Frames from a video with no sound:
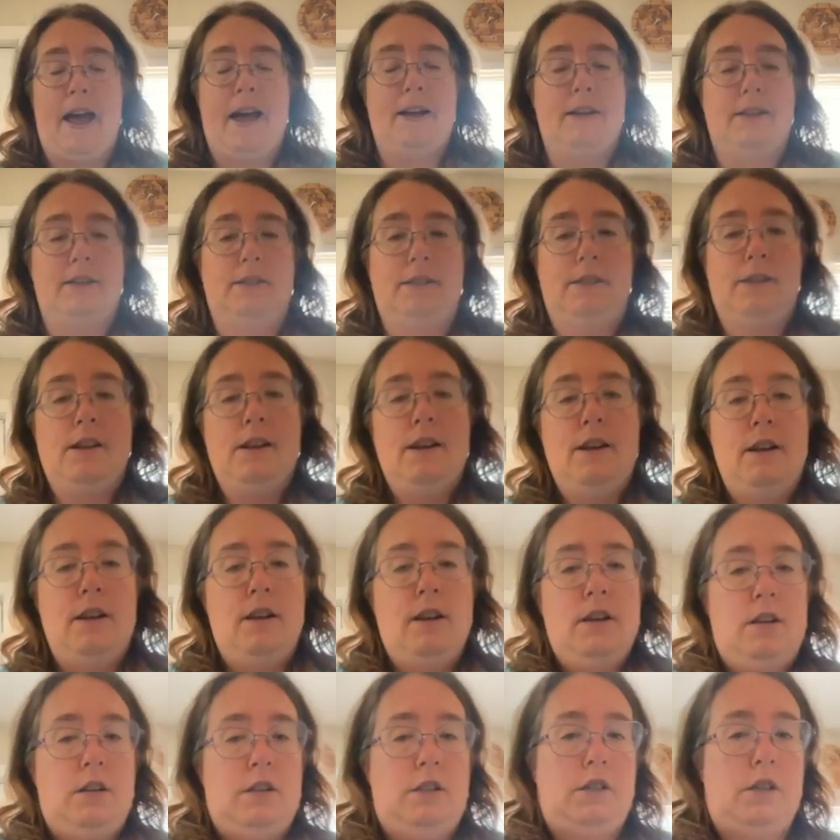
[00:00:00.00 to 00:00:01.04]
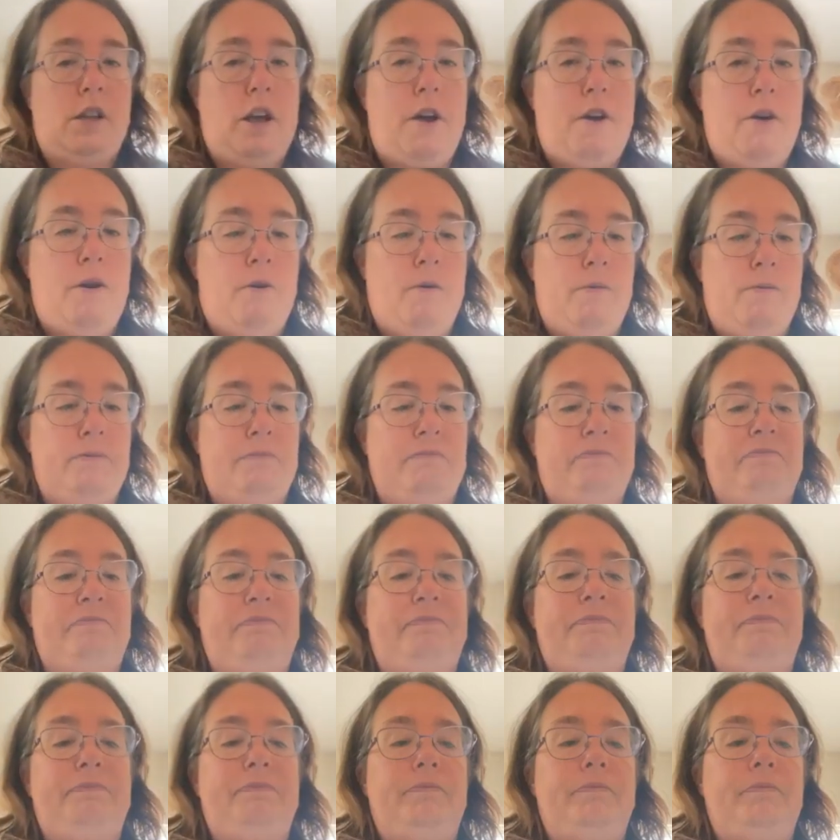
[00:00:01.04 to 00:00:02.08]
to Mass. So
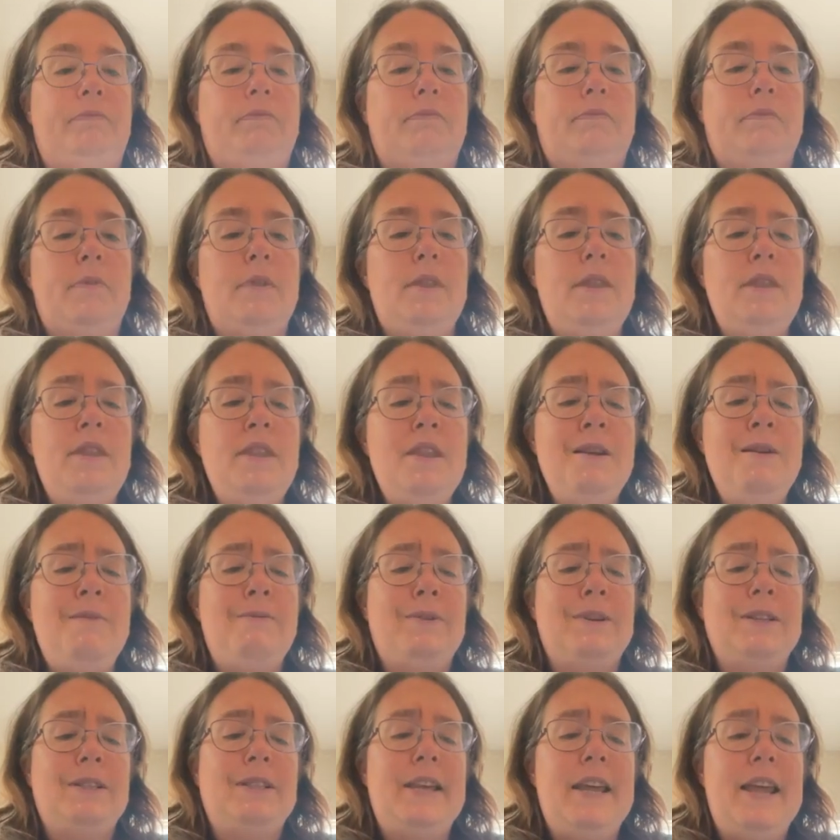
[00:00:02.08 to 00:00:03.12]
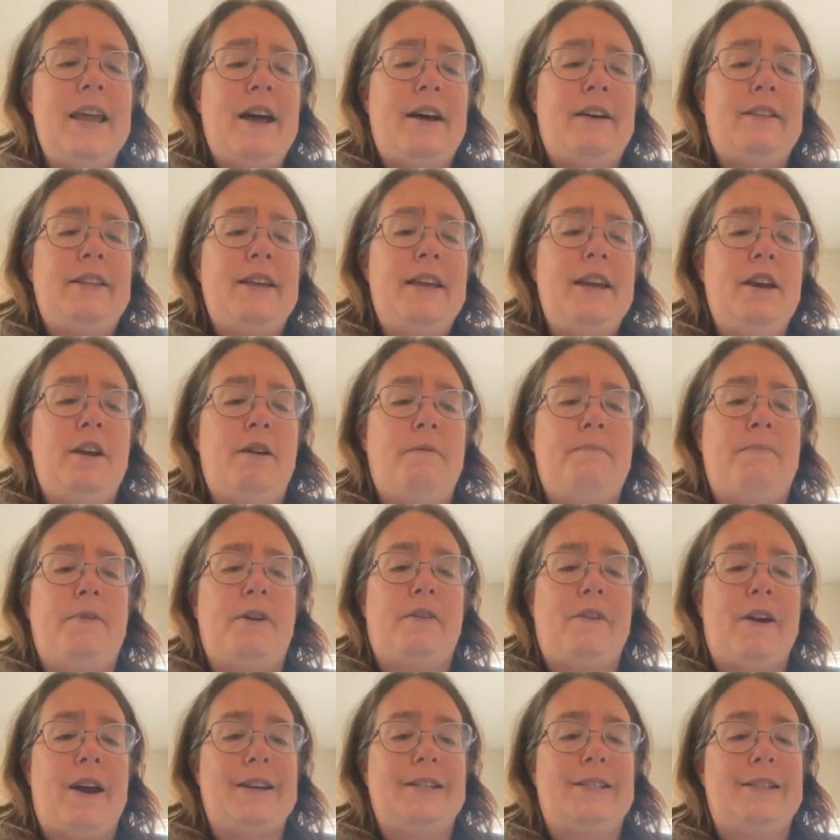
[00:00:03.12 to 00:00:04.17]
we'll see how the year
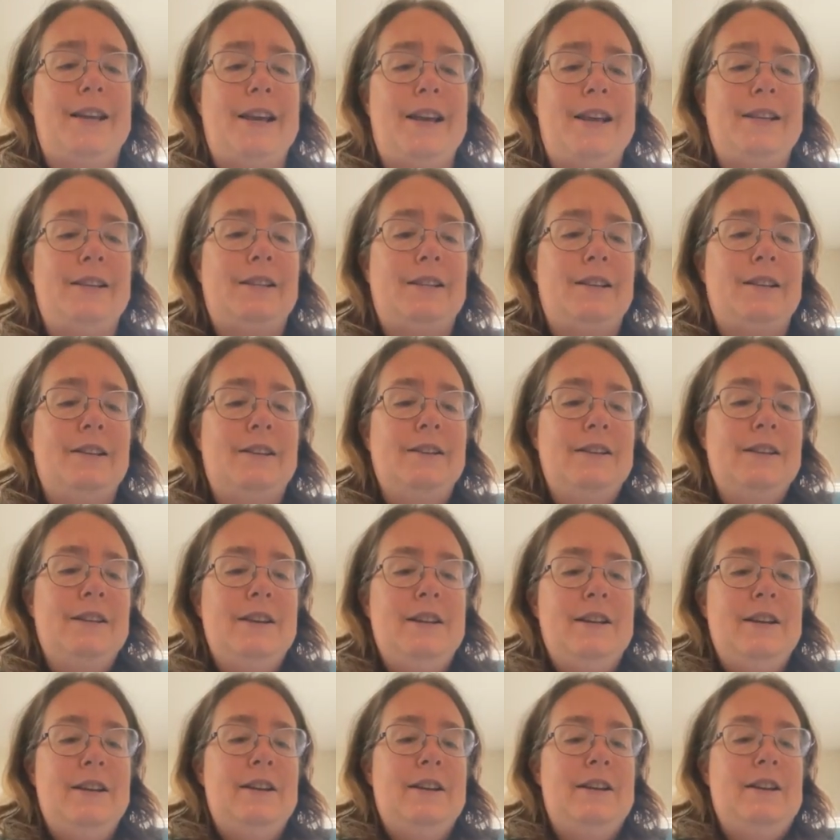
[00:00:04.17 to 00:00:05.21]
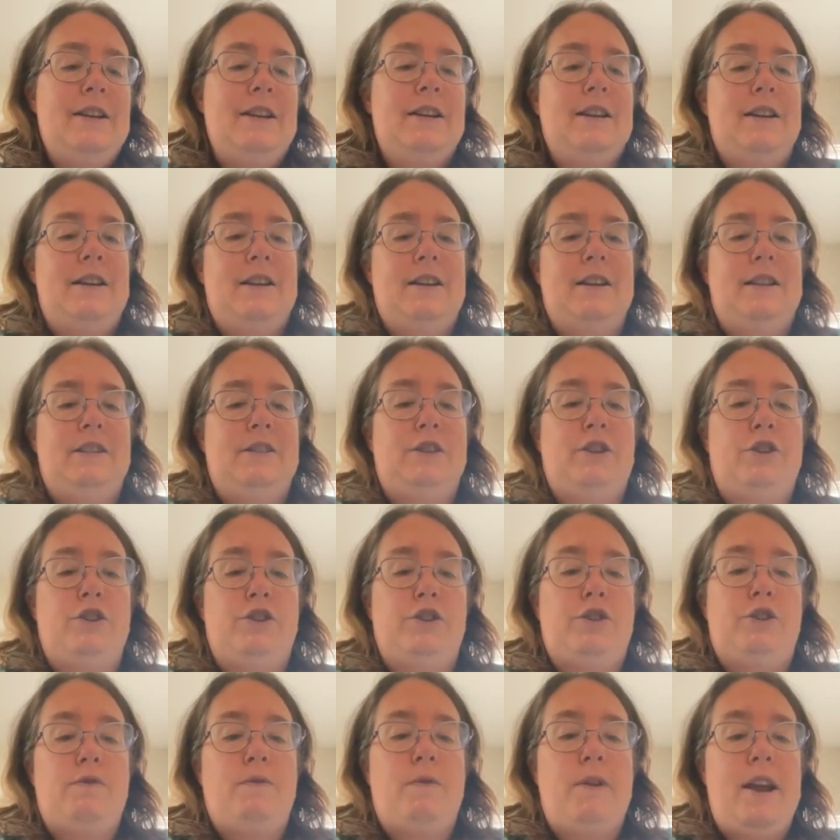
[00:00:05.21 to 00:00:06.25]
progresses.
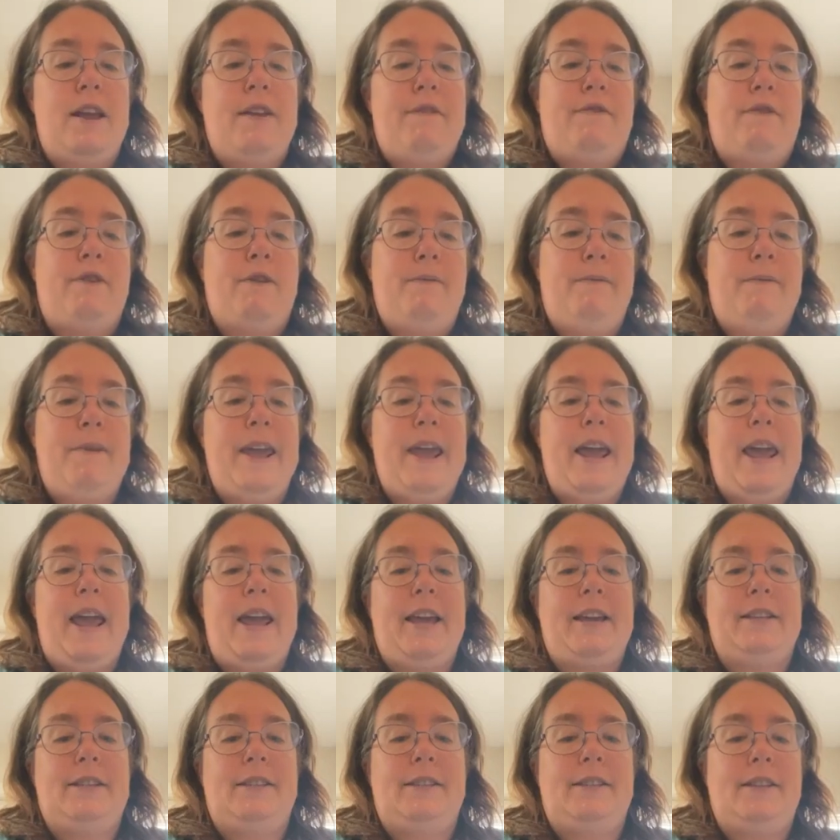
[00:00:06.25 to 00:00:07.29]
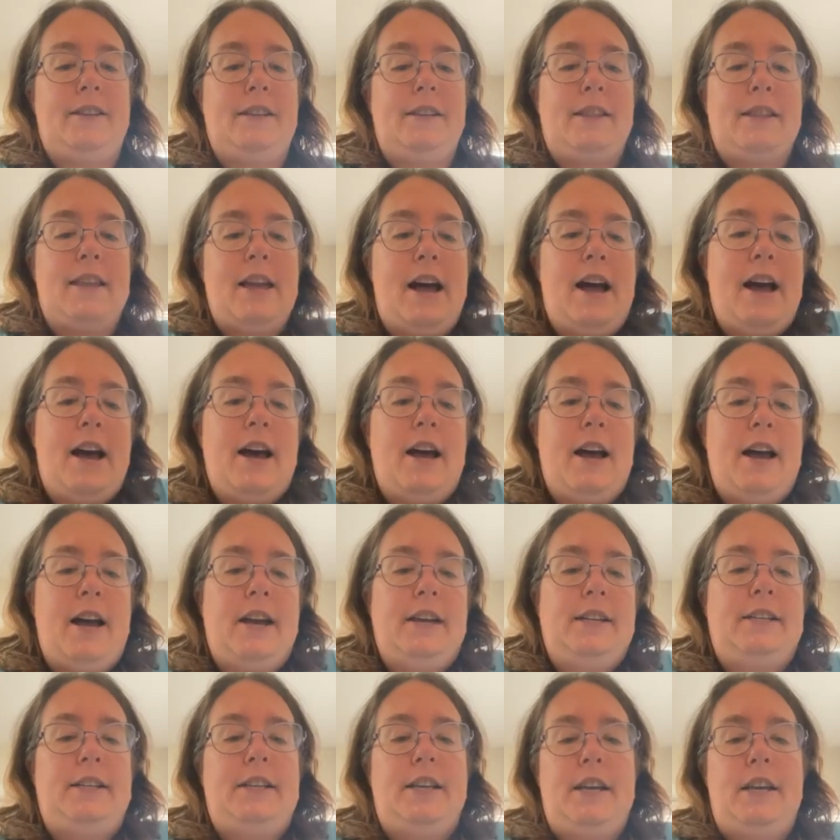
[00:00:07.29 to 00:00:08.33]
There's 24 weeks that
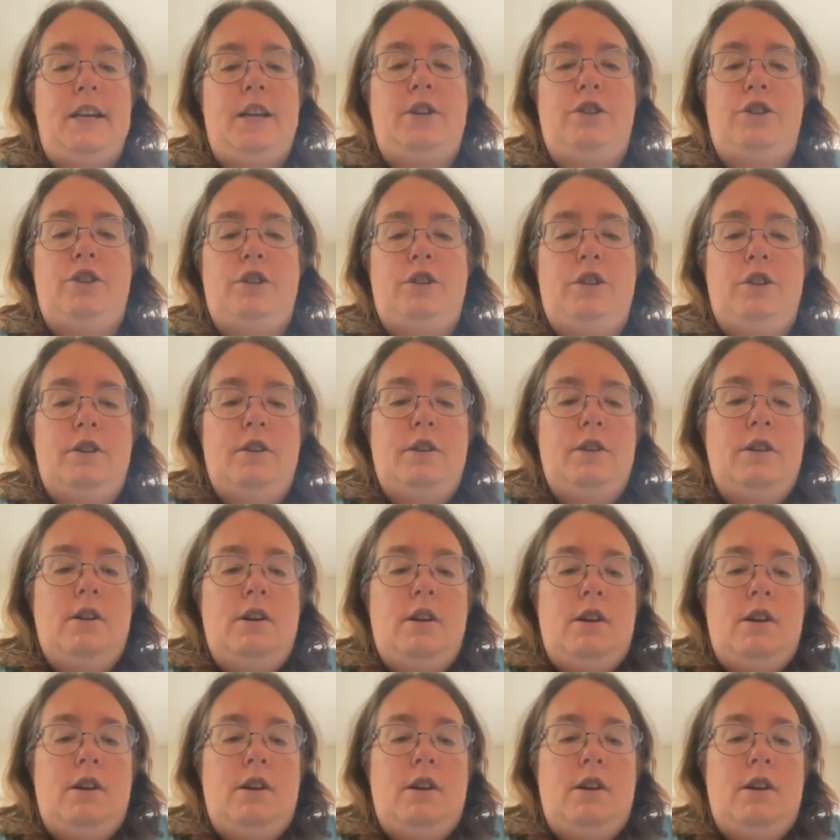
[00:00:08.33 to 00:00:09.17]
I teach,